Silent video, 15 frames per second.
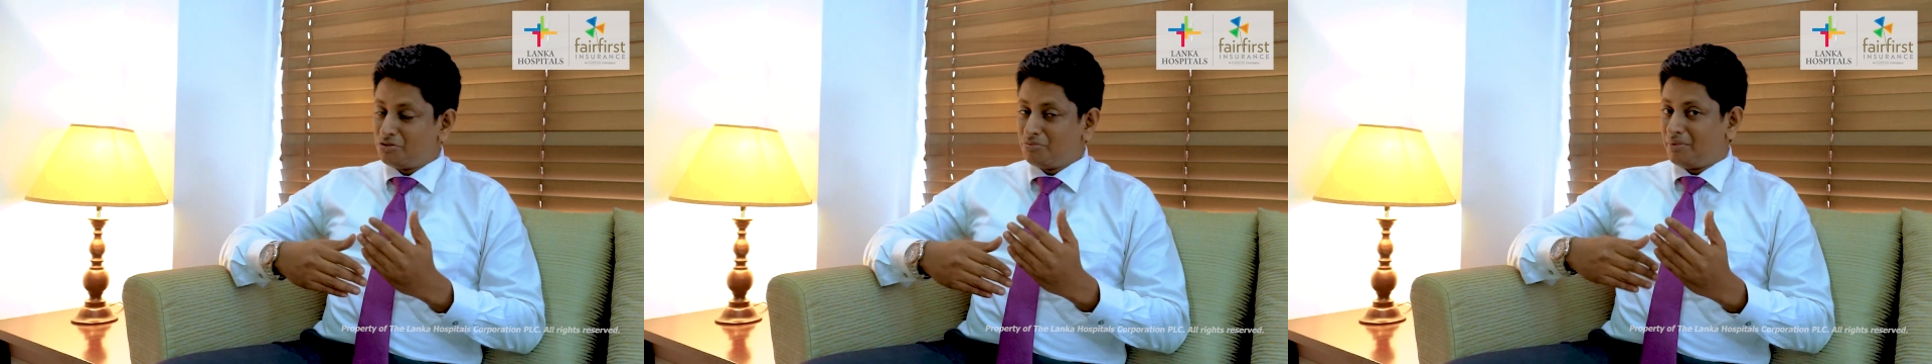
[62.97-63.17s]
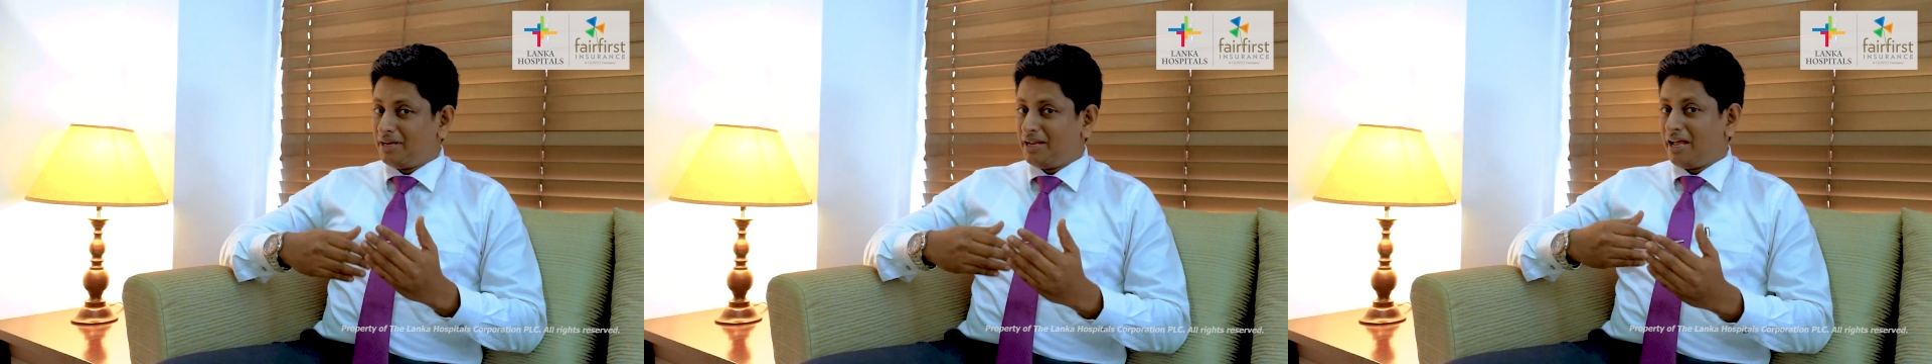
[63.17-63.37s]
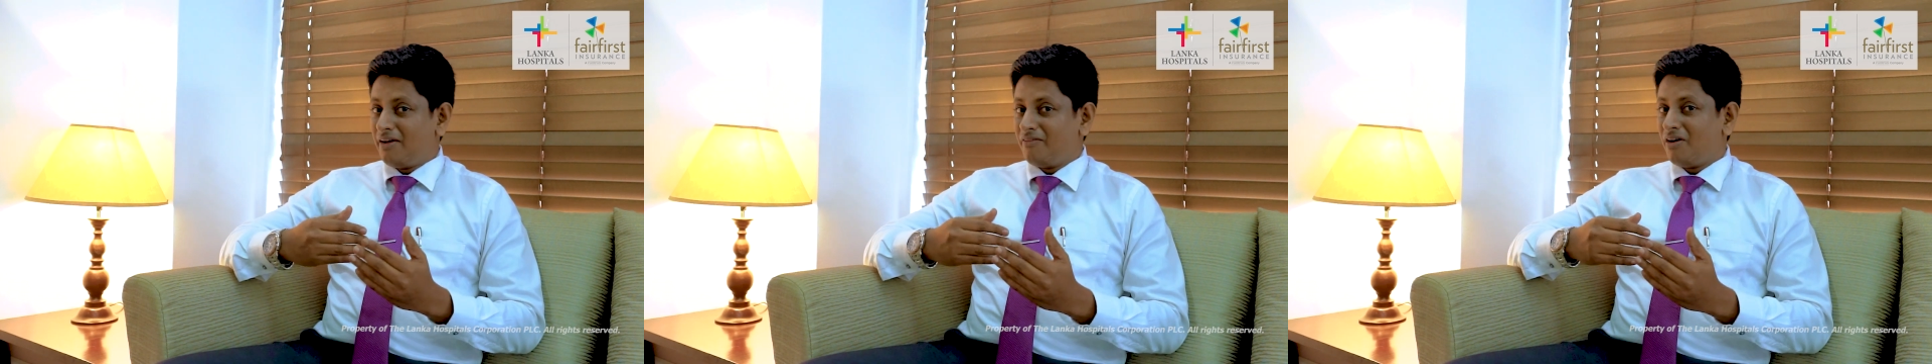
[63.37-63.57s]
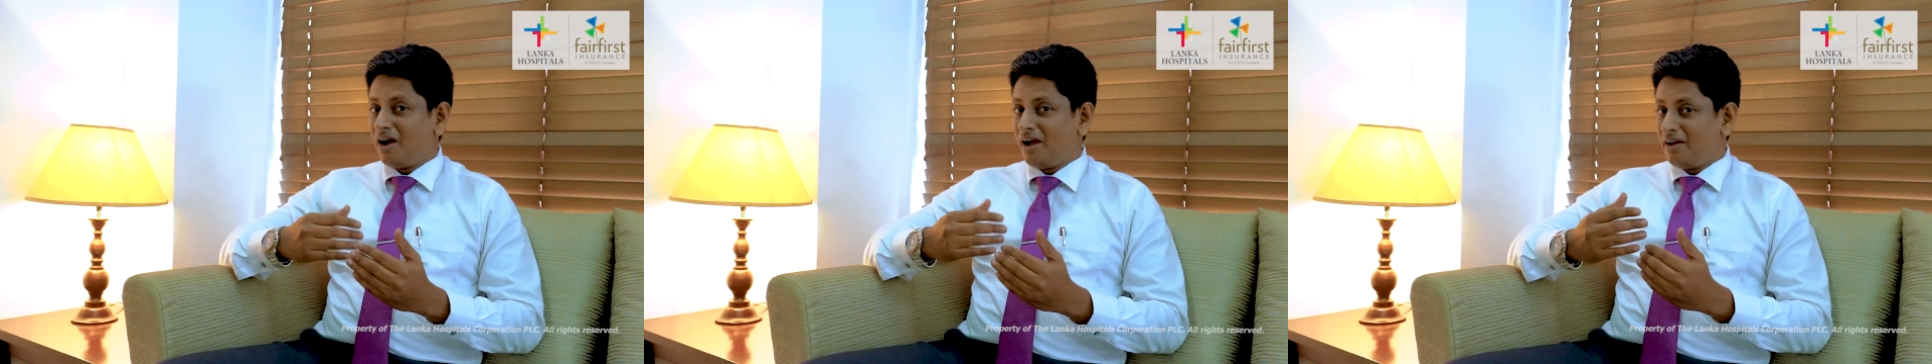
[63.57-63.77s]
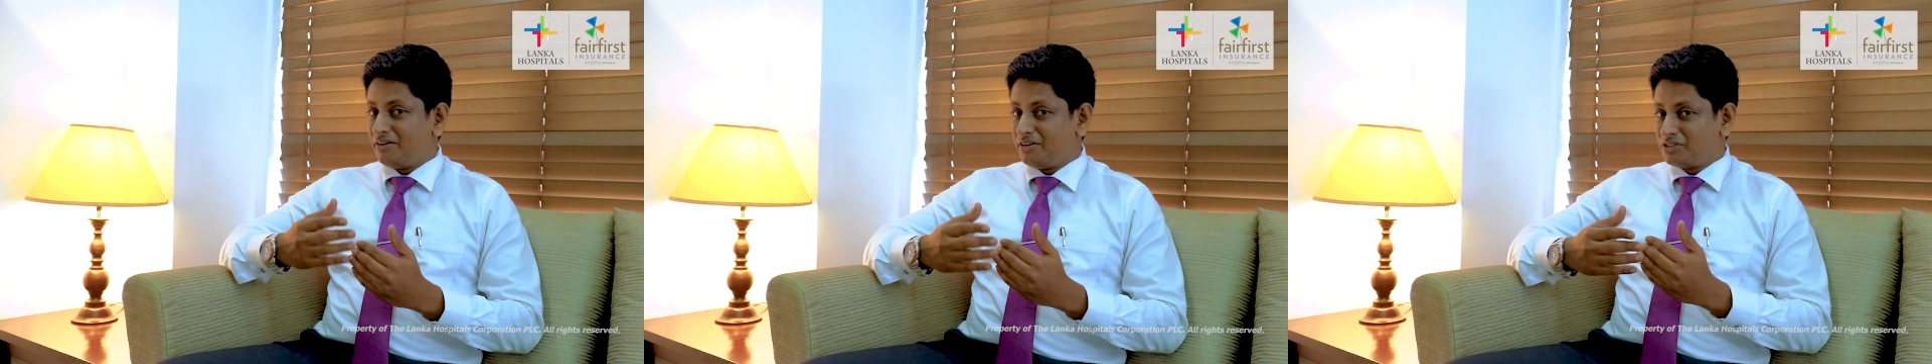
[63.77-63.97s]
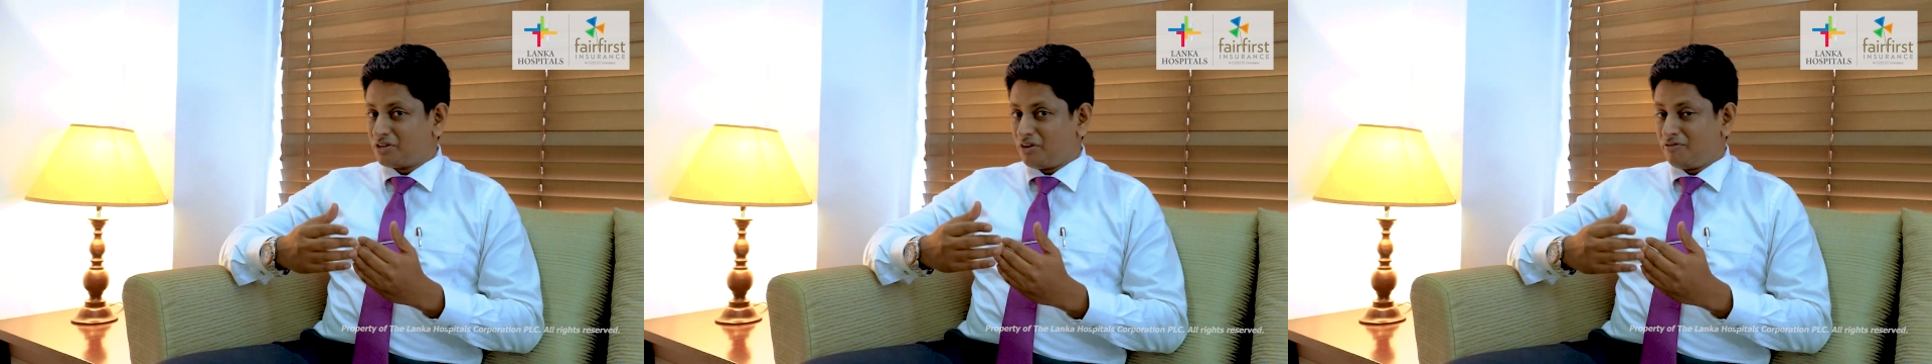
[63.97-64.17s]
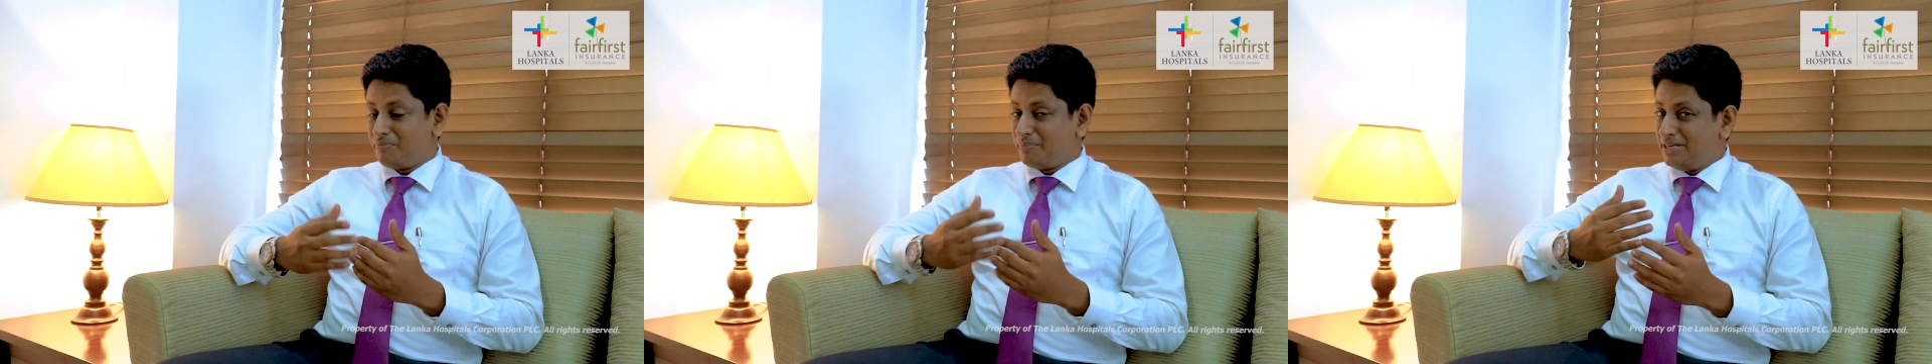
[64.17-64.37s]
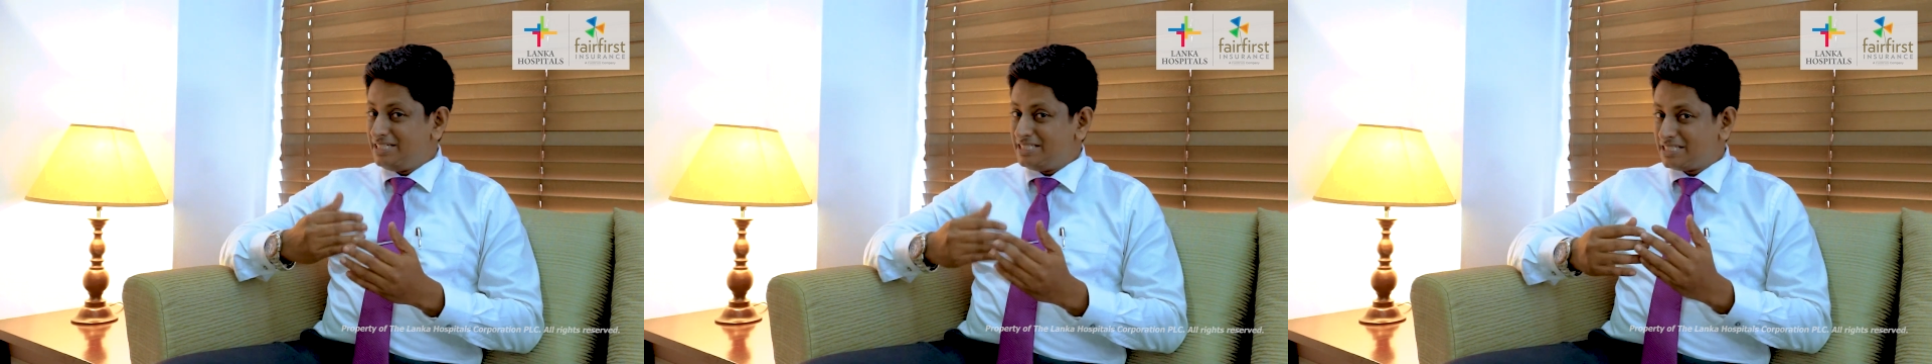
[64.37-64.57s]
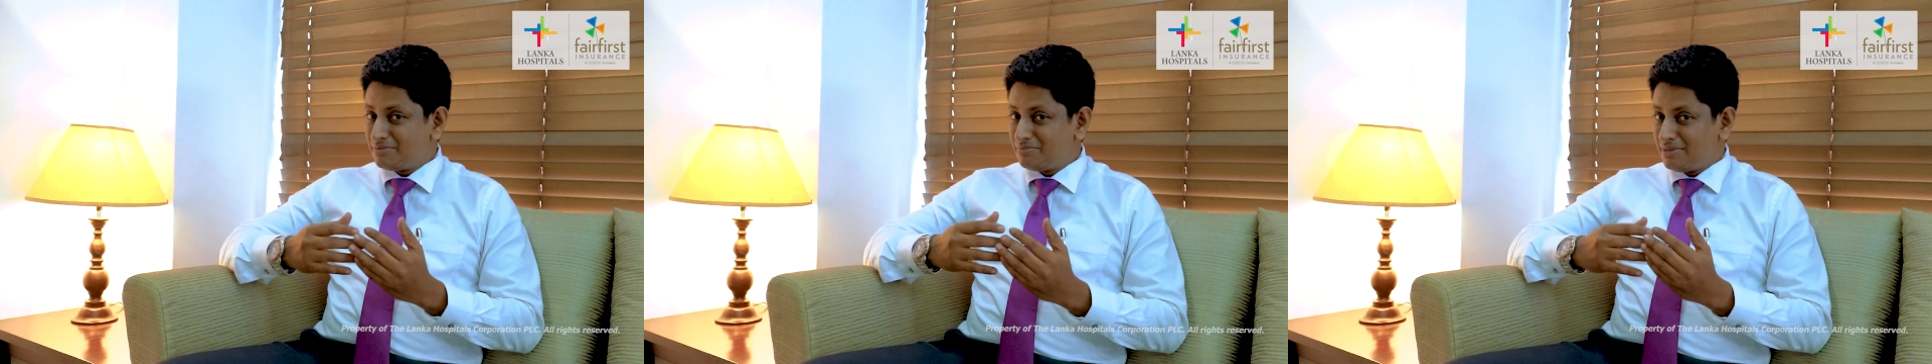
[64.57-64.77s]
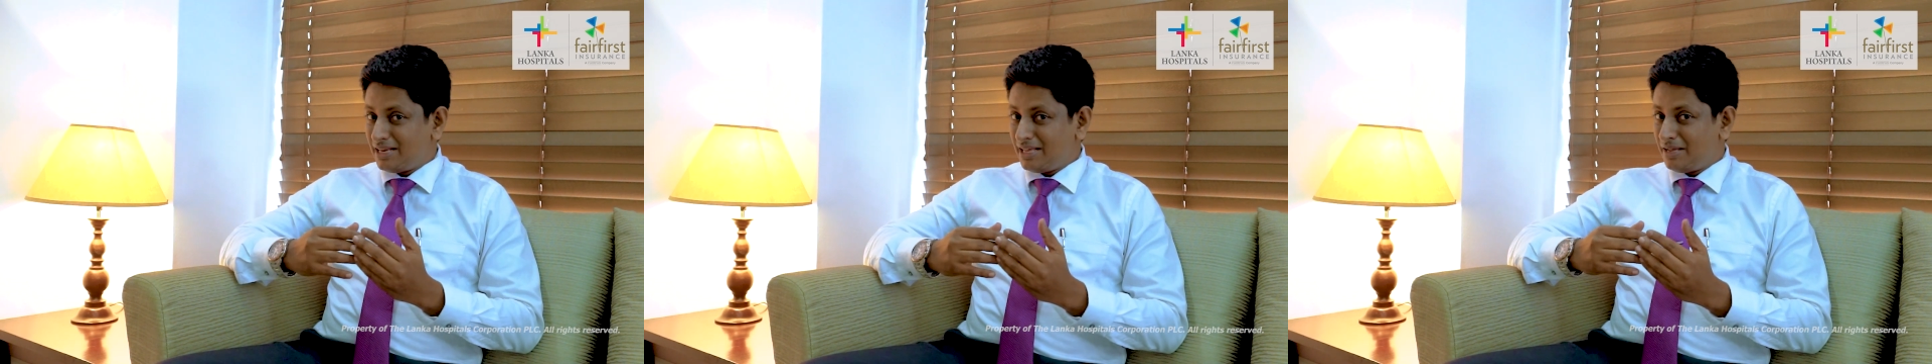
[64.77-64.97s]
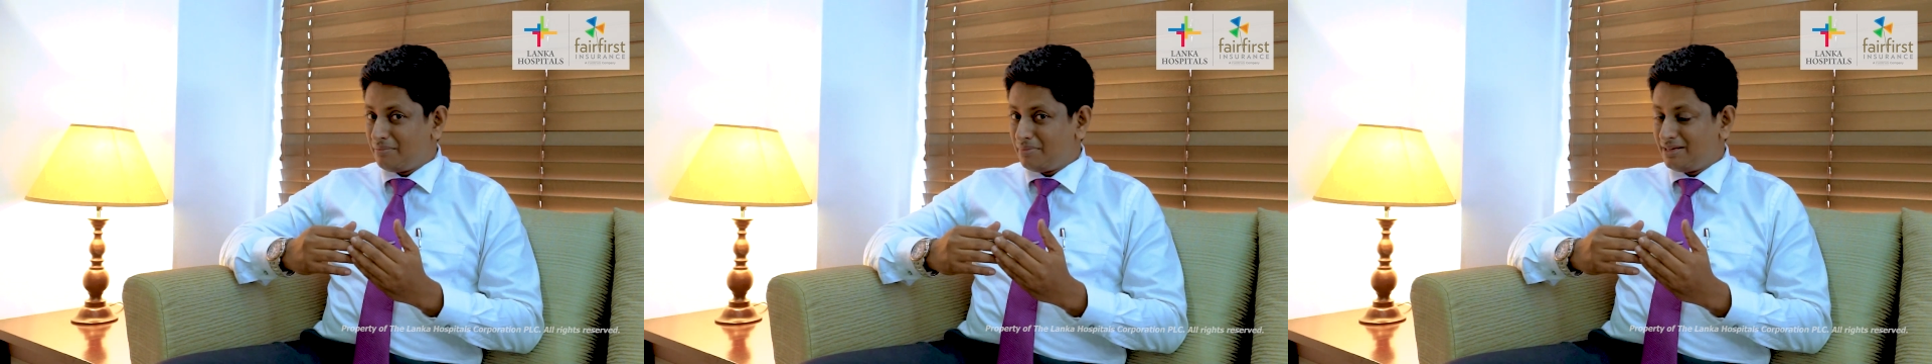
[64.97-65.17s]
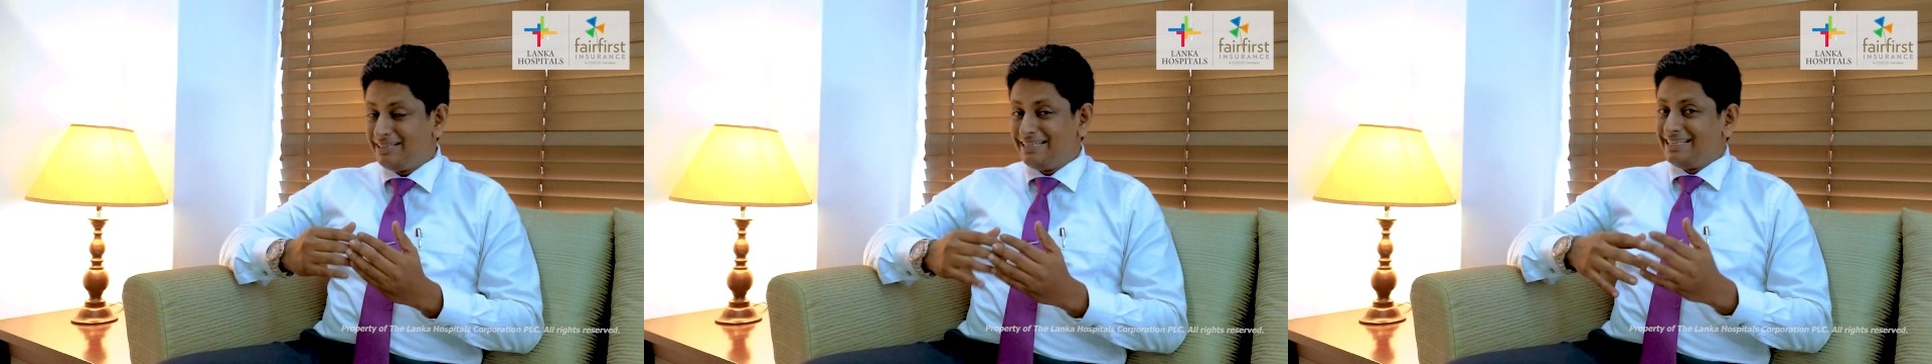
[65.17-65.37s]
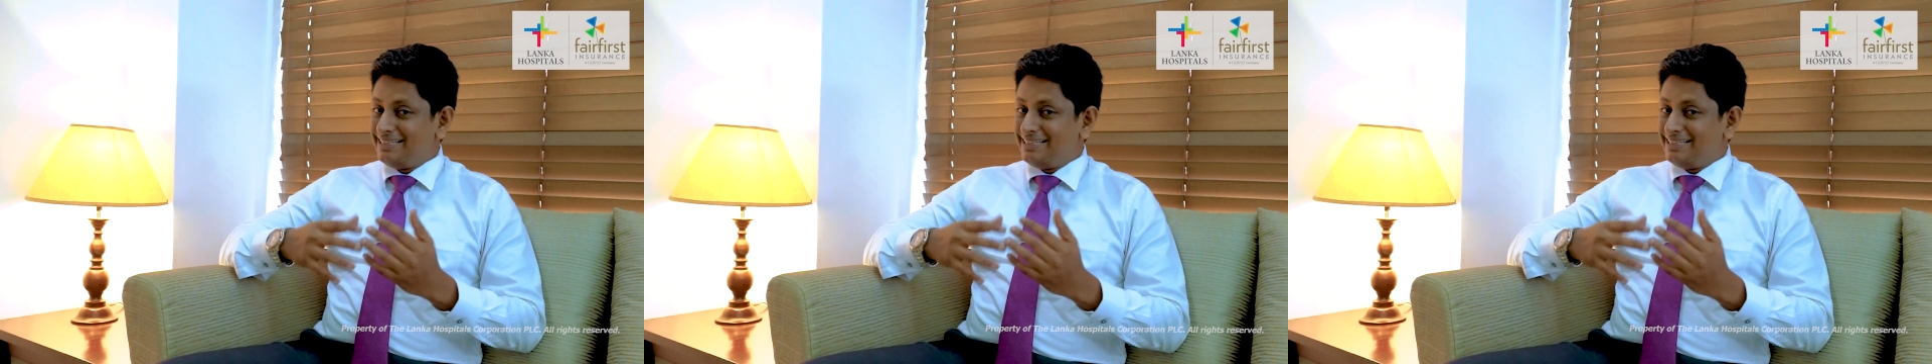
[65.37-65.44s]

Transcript: you may have higher risk of preterm labor,